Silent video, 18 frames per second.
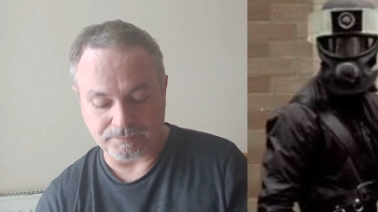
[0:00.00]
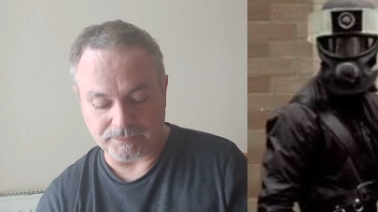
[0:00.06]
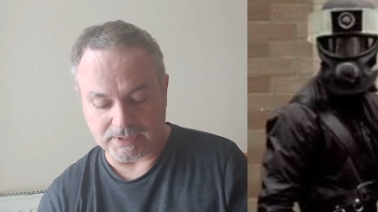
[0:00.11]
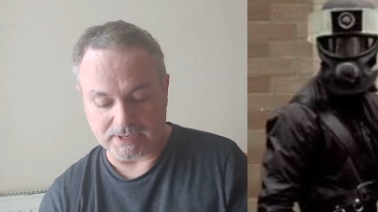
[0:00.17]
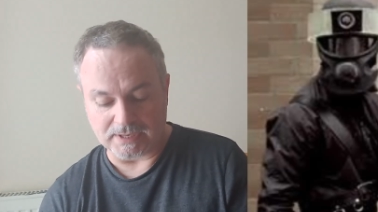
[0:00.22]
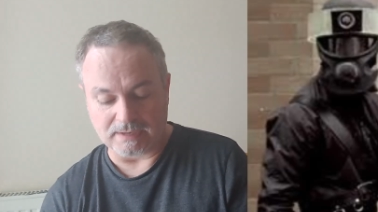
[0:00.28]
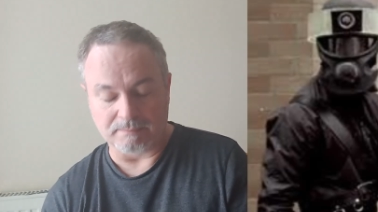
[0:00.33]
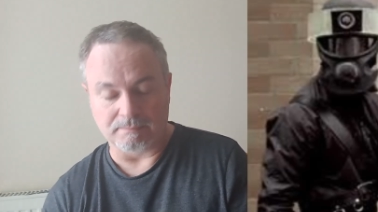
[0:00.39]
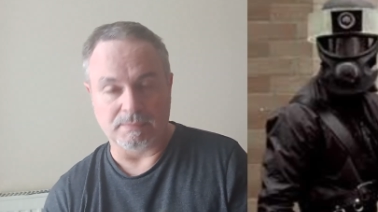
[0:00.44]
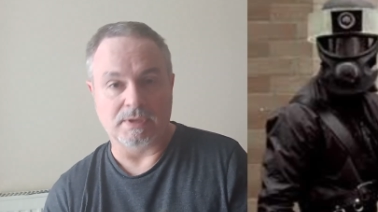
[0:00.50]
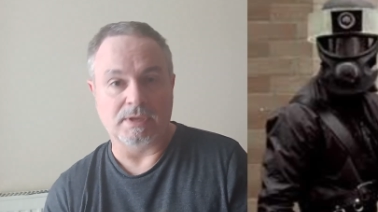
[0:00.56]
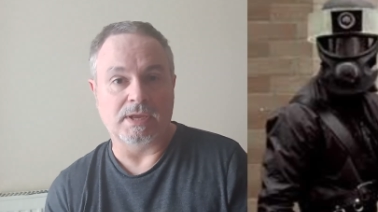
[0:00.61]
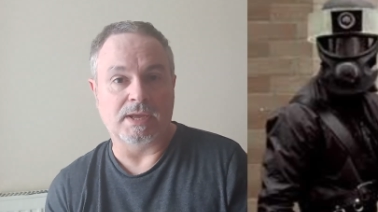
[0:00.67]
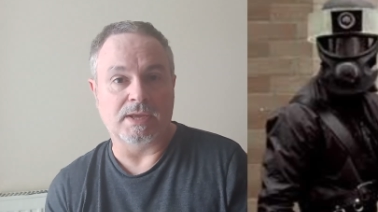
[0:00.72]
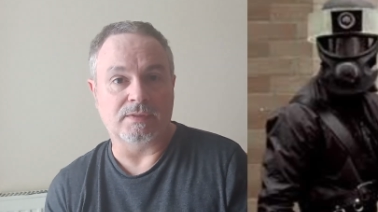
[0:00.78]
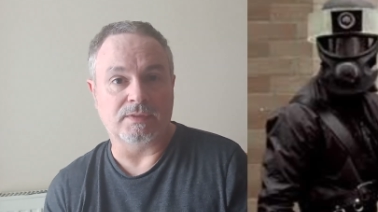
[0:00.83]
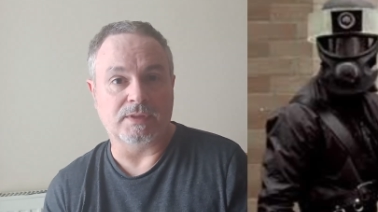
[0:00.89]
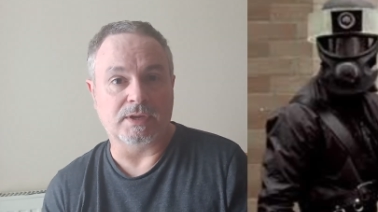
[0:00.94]

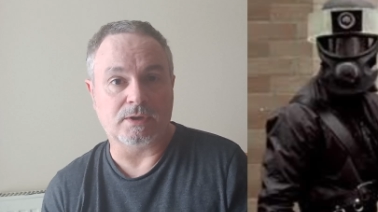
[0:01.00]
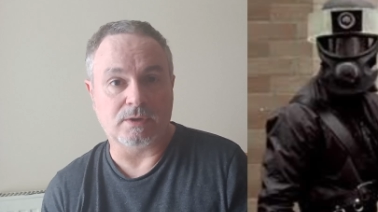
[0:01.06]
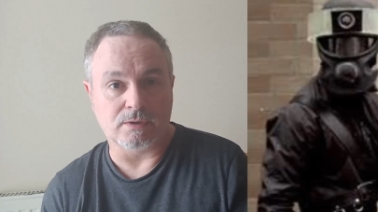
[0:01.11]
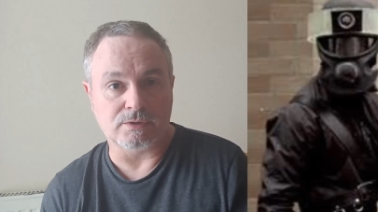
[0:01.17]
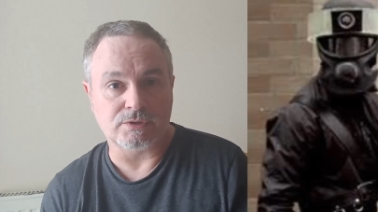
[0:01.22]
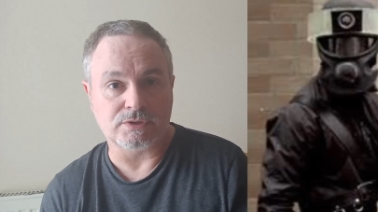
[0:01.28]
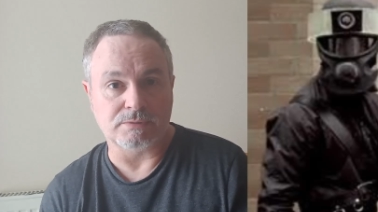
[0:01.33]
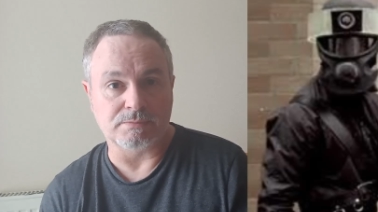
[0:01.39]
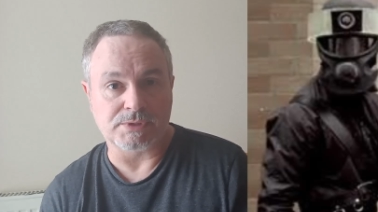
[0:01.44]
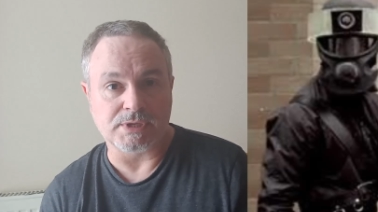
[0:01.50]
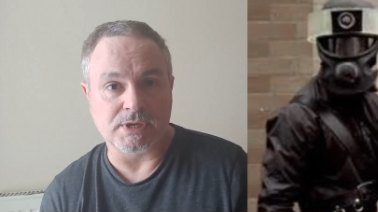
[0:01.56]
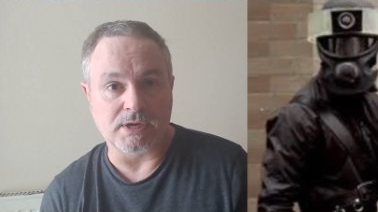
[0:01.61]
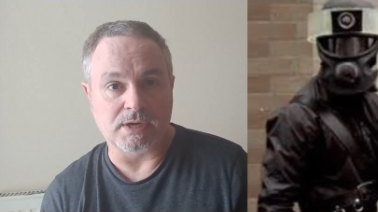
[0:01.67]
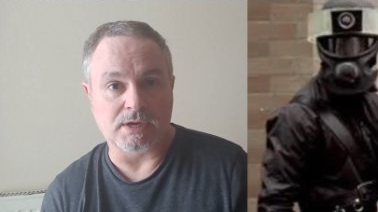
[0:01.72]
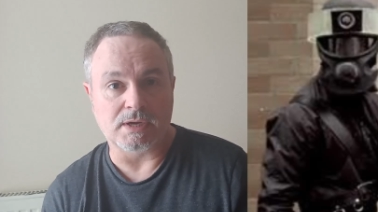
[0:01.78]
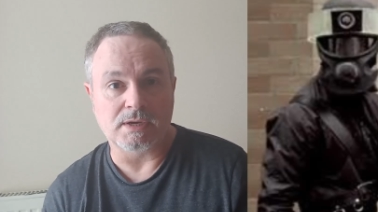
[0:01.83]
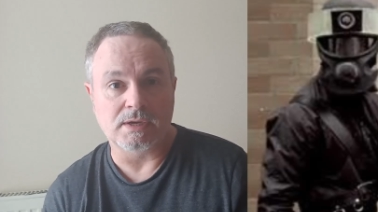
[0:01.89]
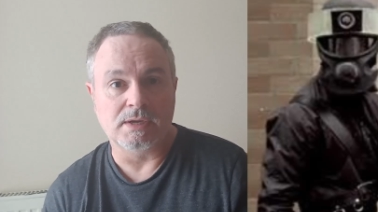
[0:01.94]
And their costumes
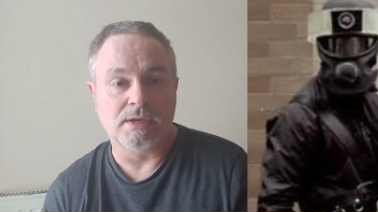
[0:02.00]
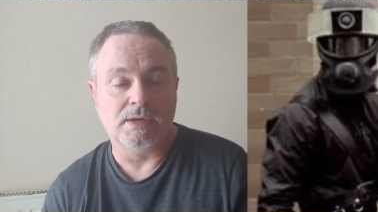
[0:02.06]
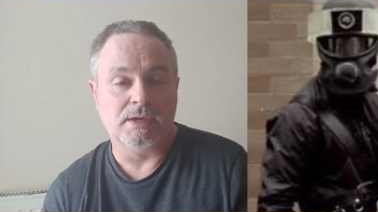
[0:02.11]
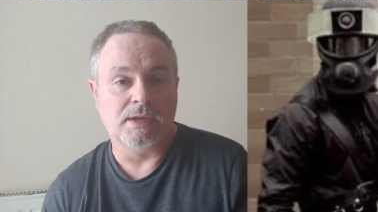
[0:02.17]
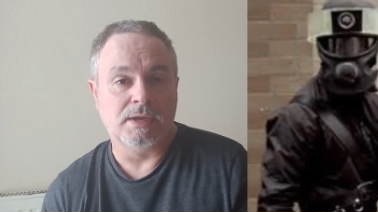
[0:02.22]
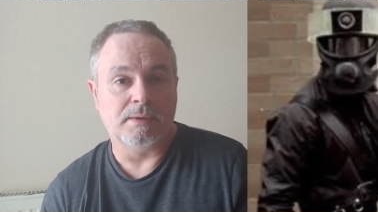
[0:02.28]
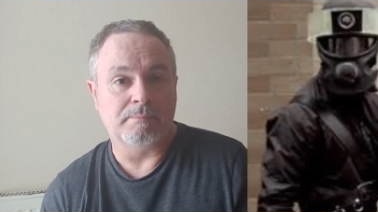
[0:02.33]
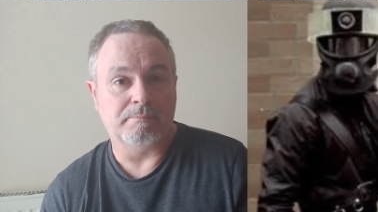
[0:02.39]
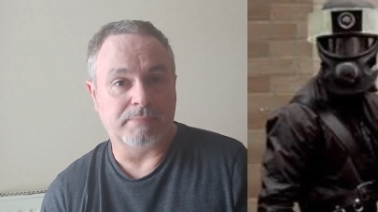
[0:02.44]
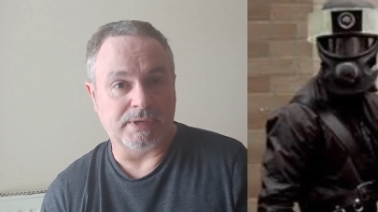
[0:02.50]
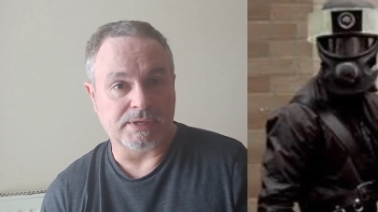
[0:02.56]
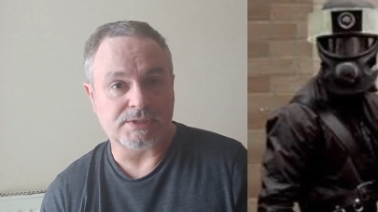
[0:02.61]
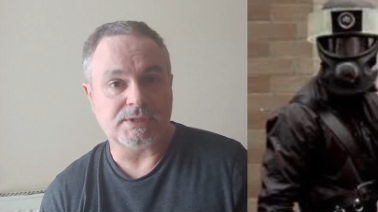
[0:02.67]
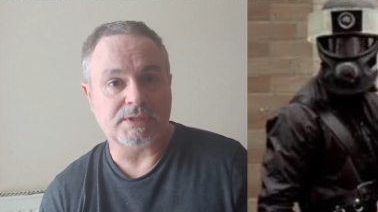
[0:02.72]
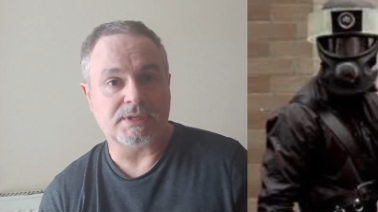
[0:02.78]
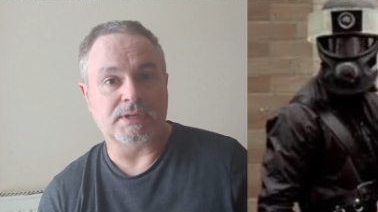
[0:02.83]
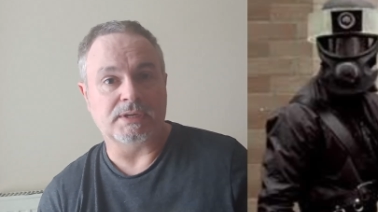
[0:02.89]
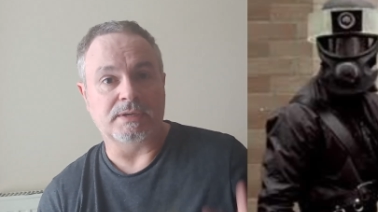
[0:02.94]
are
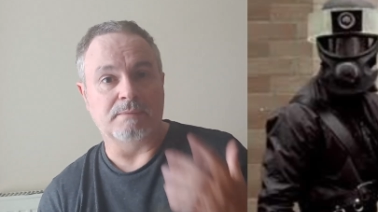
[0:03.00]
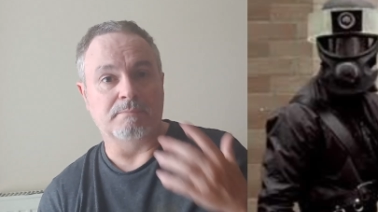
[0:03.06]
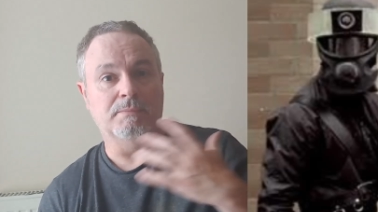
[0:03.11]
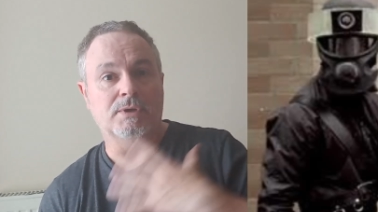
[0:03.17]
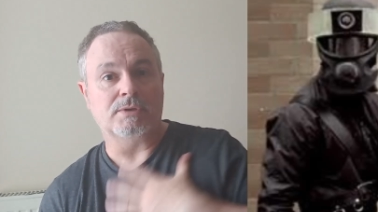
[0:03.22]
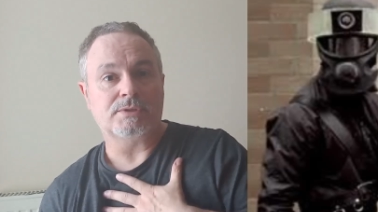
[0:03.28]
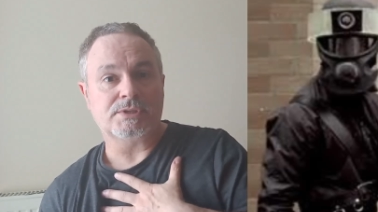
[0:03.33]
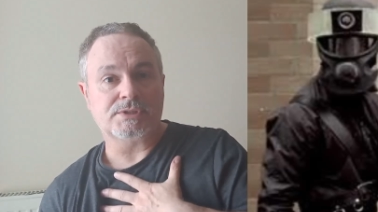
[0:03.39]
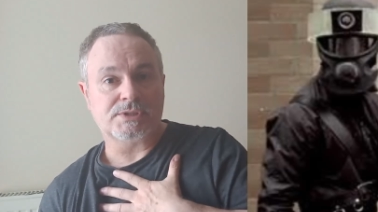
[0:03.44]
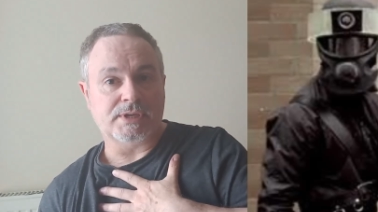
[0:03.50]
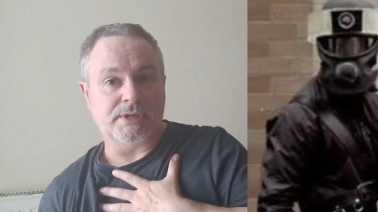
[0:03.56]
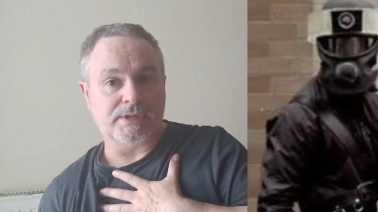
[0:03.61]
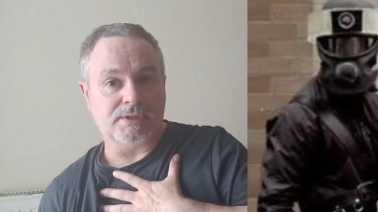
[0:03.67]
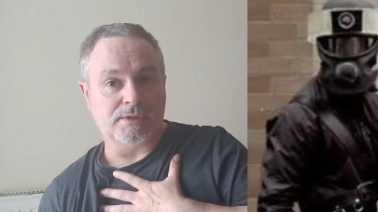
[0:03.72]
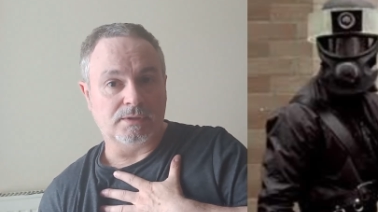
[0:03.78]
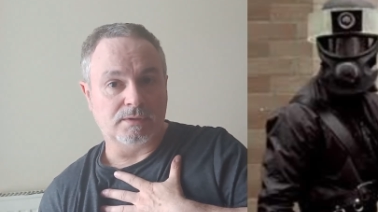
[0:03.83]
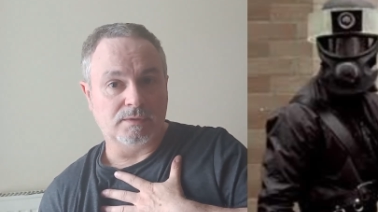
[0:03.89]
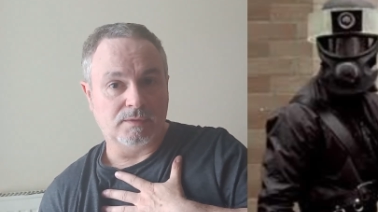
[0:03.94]
basically
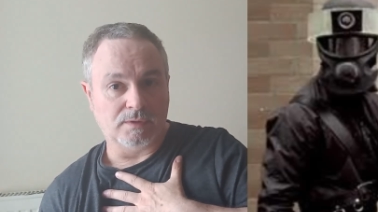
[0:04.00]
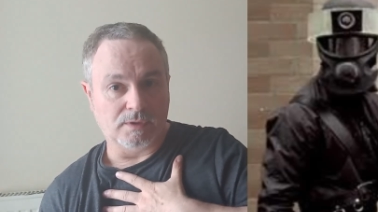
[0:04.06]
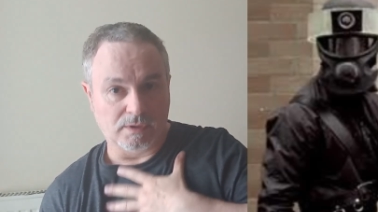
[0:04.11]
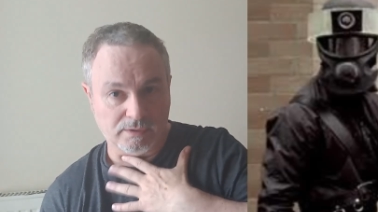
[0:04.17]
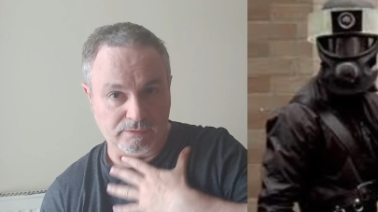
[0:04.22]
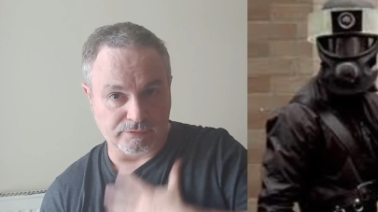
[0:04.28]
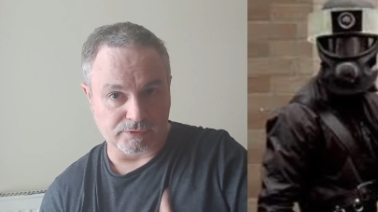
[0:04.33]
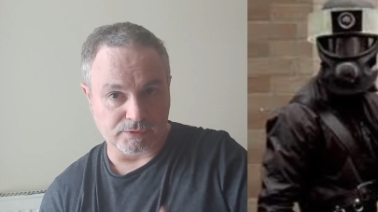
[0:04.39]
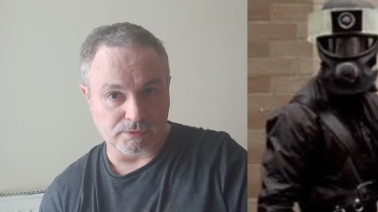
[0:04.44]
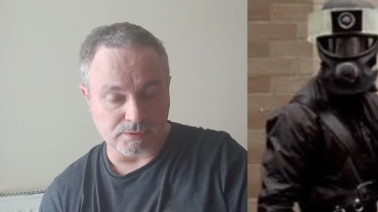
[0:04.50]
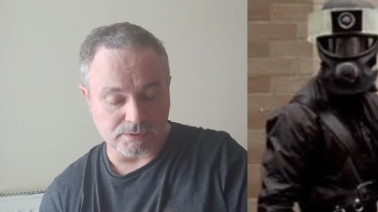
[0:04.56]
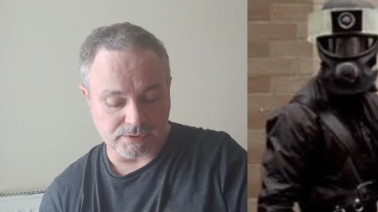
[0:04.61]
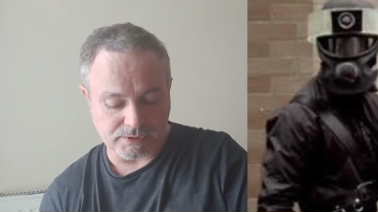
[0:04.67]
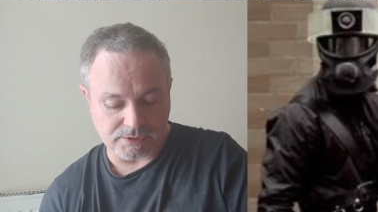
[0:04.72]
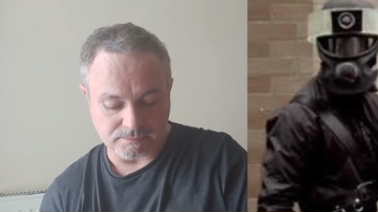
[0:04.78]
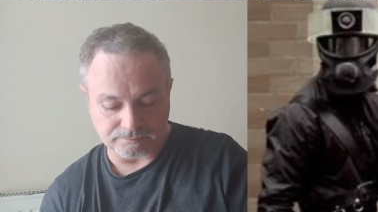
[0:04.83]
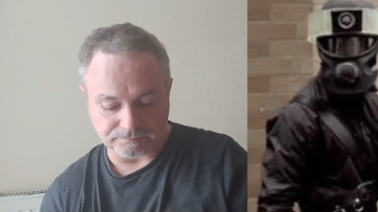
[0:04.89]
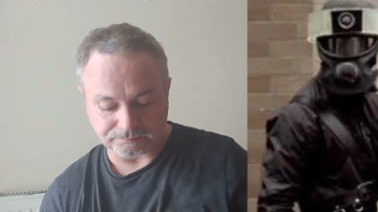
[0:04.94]
motorcycle overalls,